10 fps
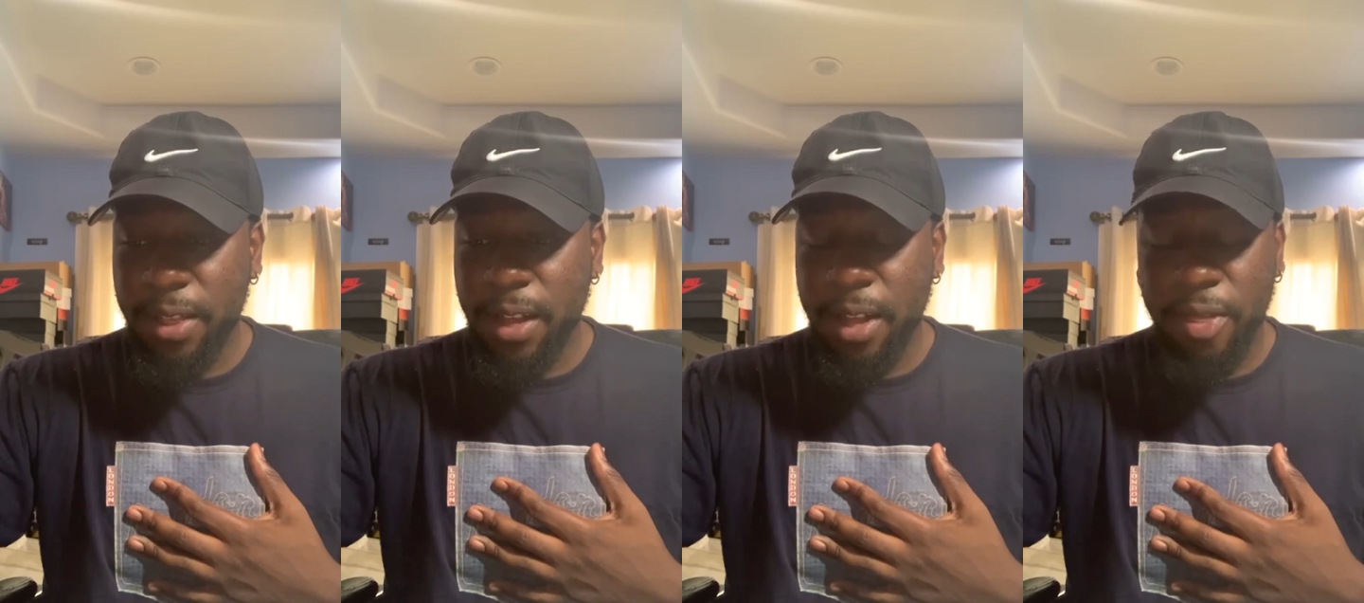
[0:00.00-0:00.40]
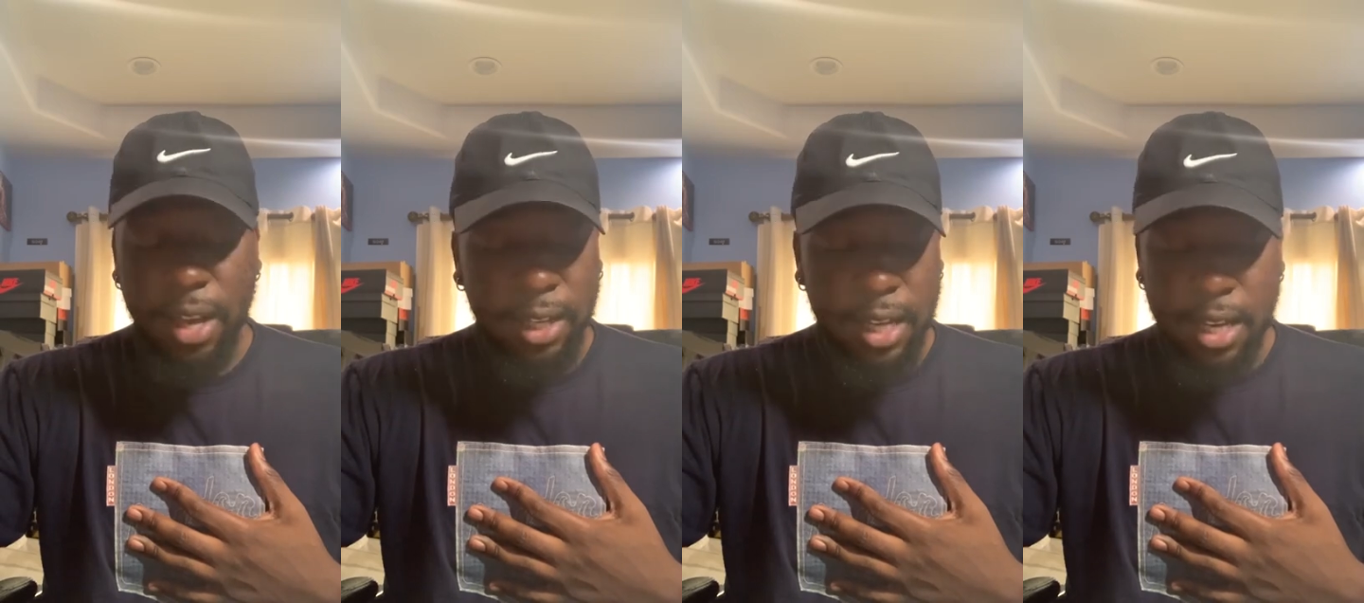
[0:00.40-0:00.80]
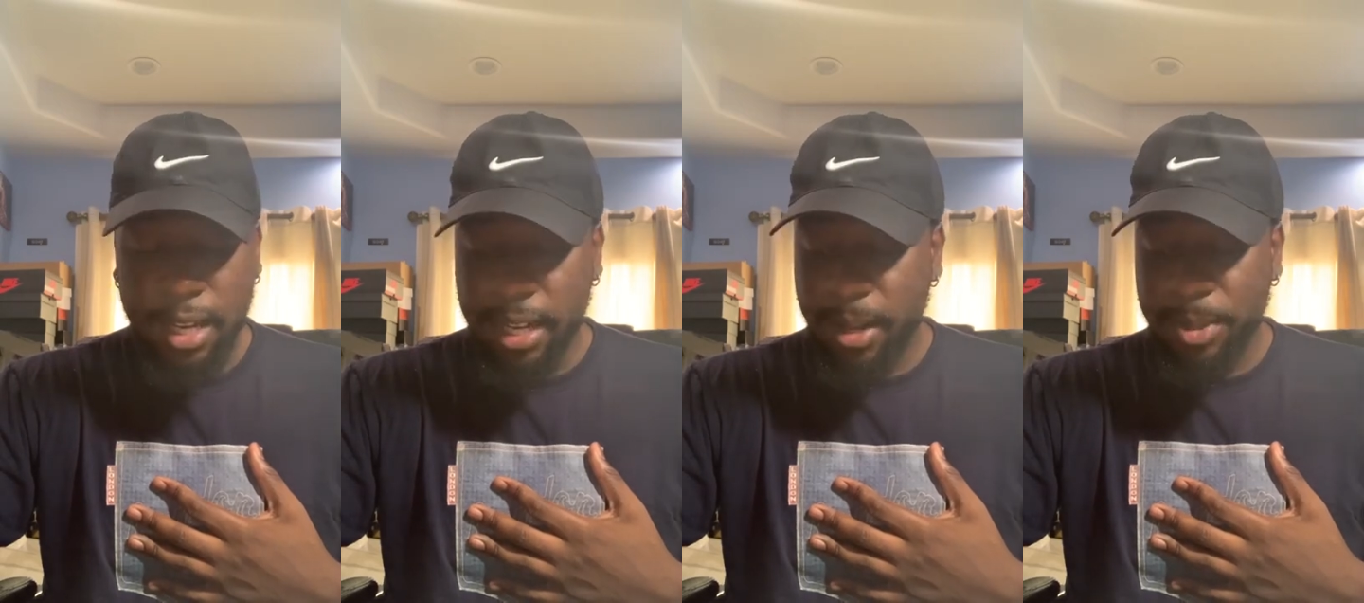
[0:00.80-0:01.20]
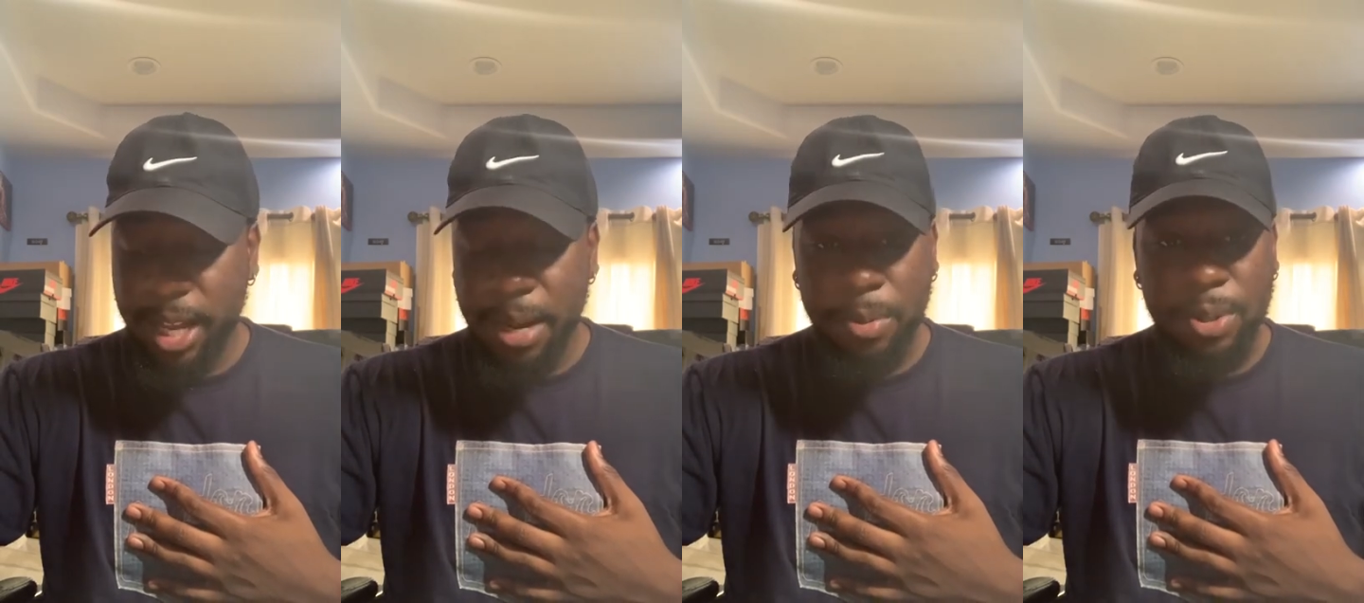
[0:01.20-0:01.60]
I thank God that I was
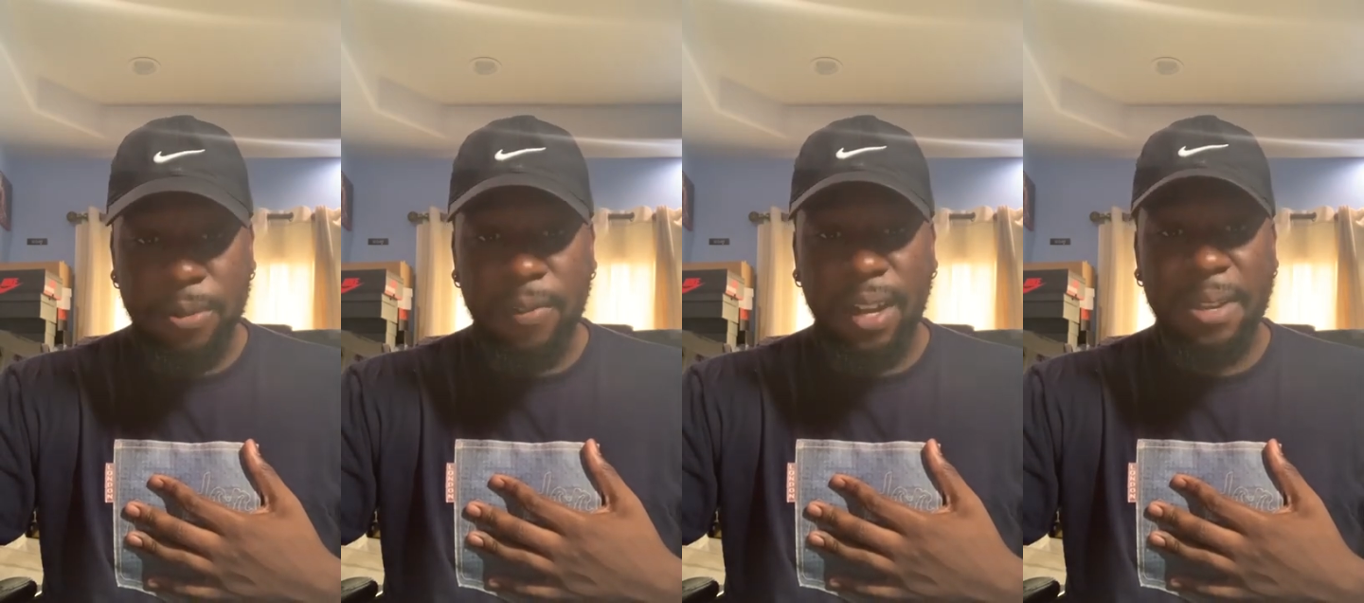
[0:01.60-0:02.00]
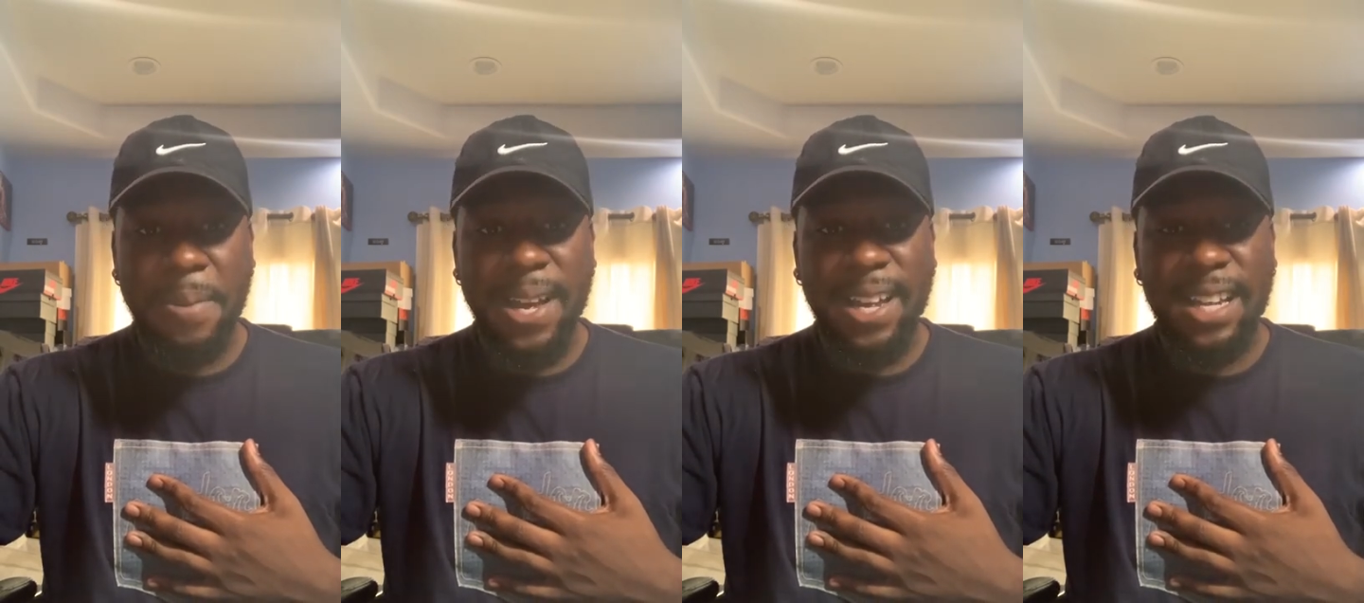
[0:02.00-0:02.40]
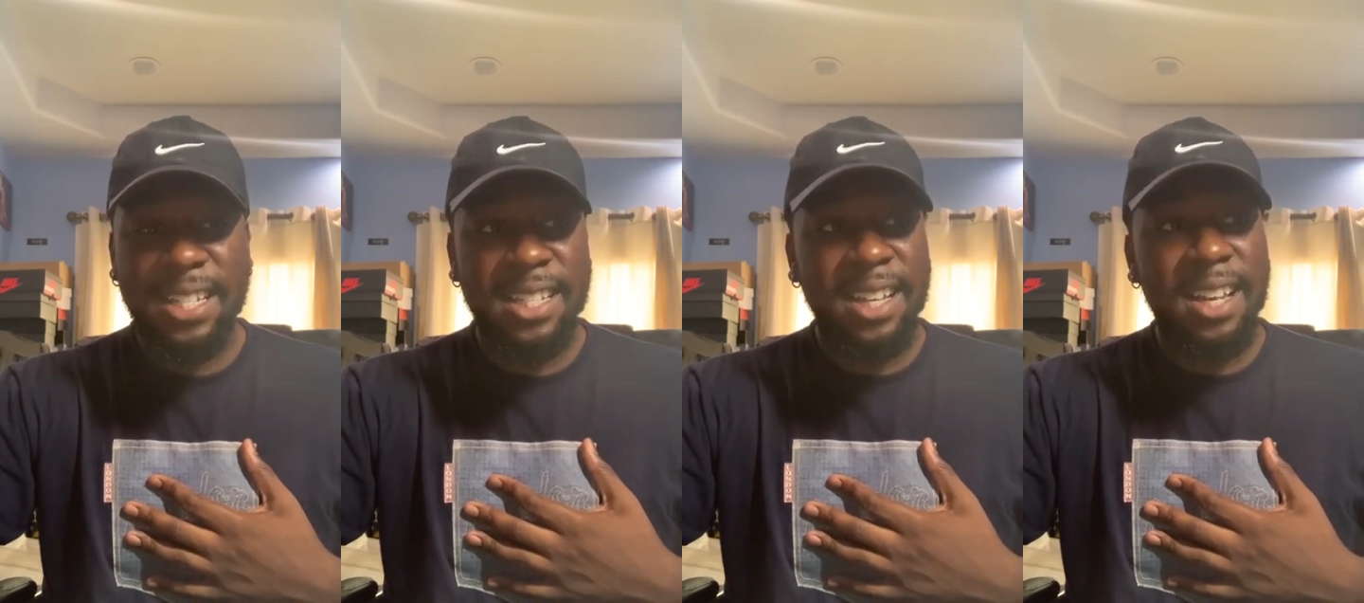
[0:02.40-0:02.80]
able to finally pass.